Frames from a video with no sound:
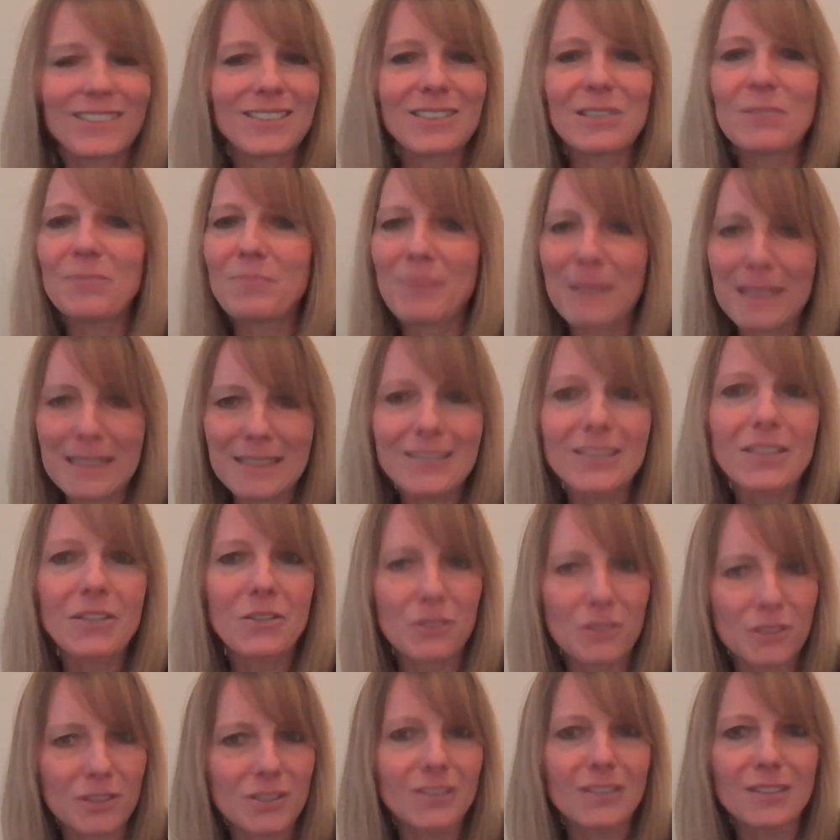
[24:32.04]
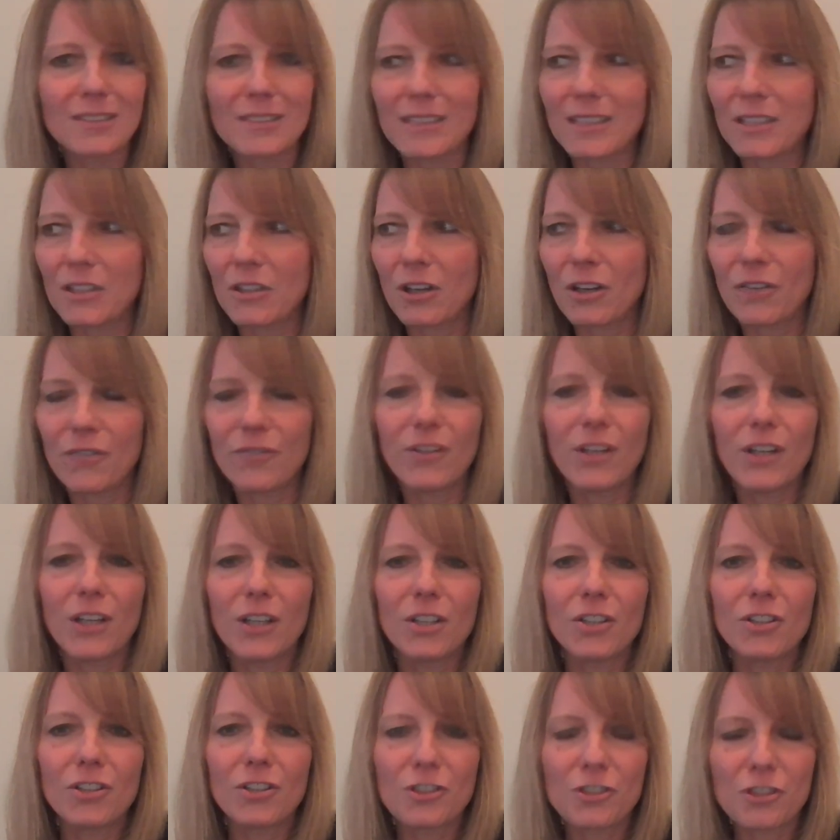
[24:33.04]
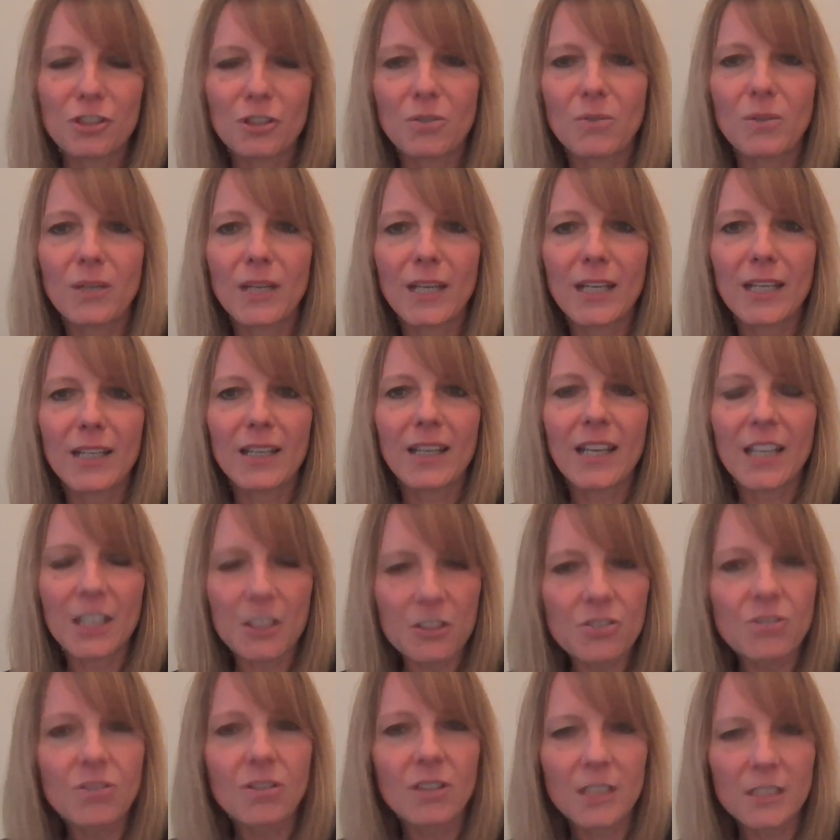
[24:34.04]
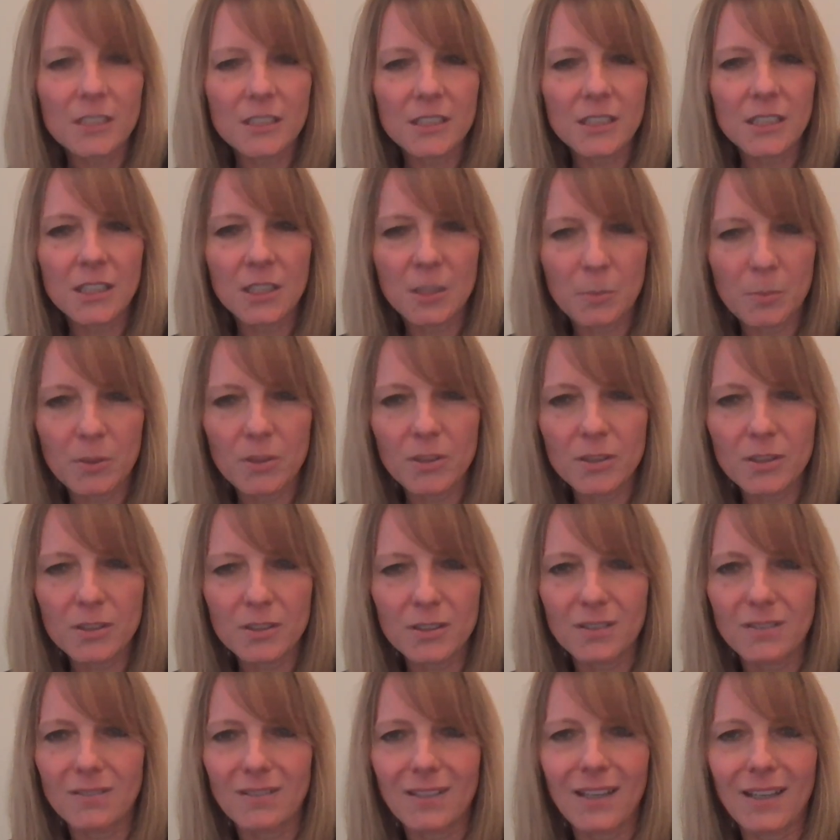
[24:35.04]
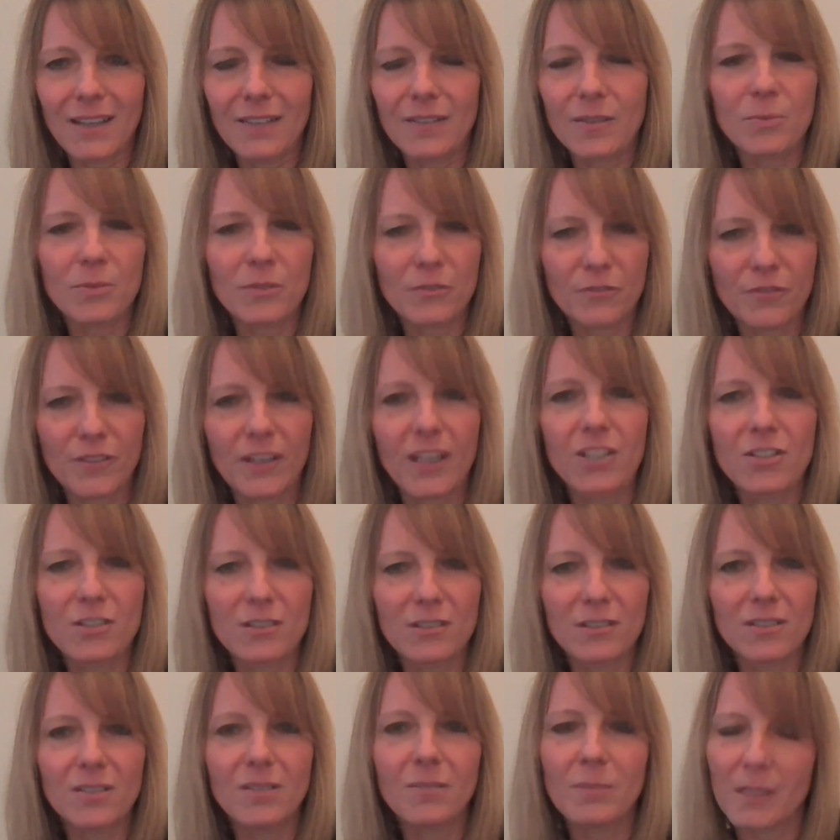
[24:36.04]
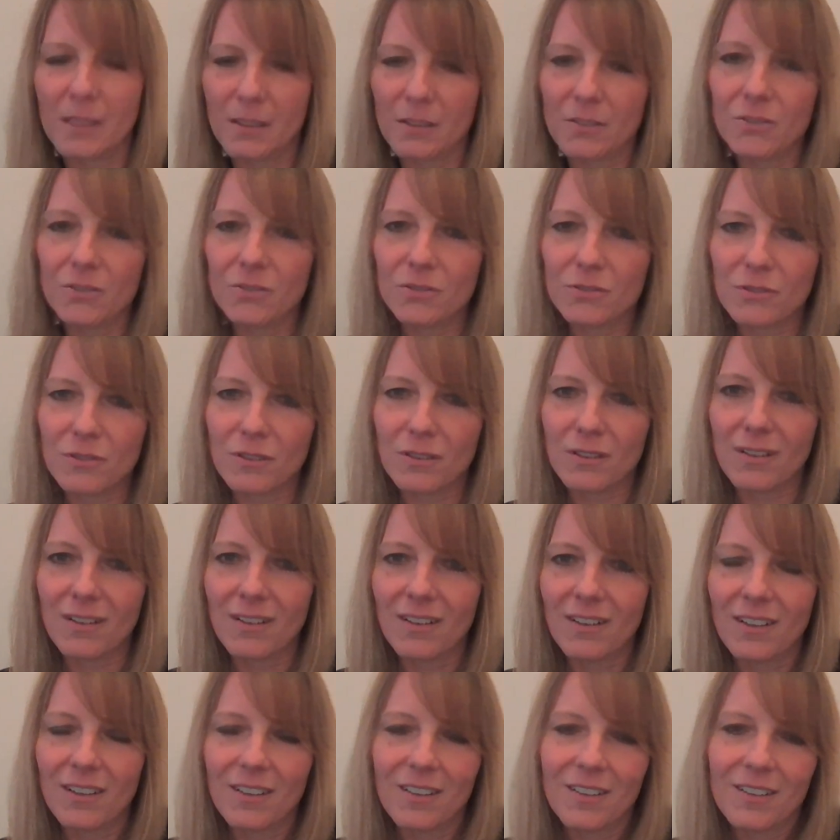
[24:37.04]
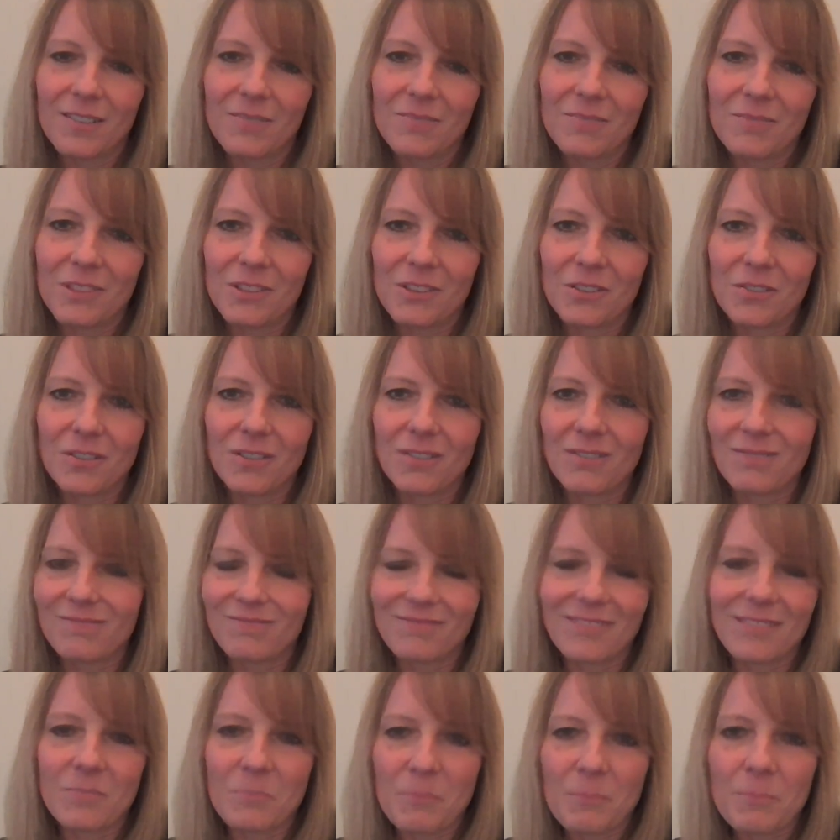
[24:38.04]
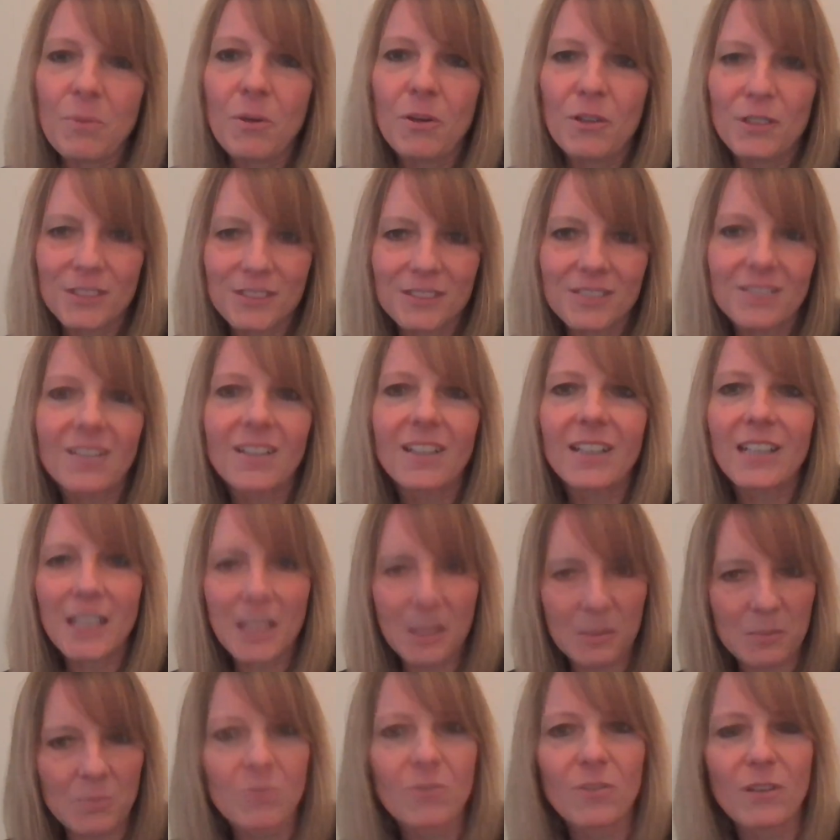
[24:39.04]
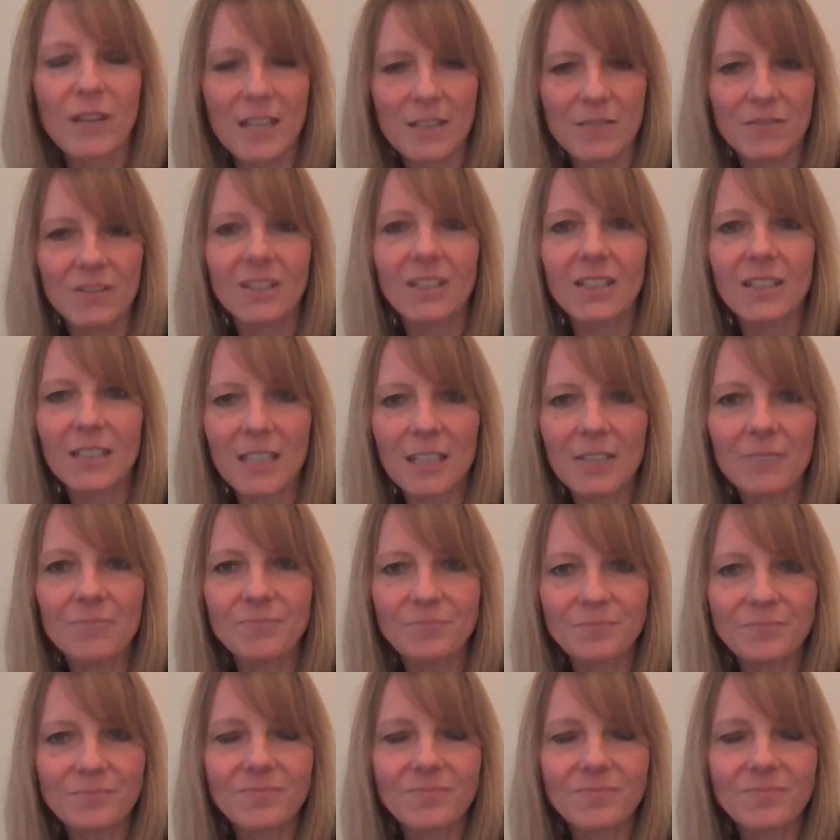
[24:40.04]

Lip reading: it's just the basic courtesy of showing interest in the person as a professional, but also, personally and privately.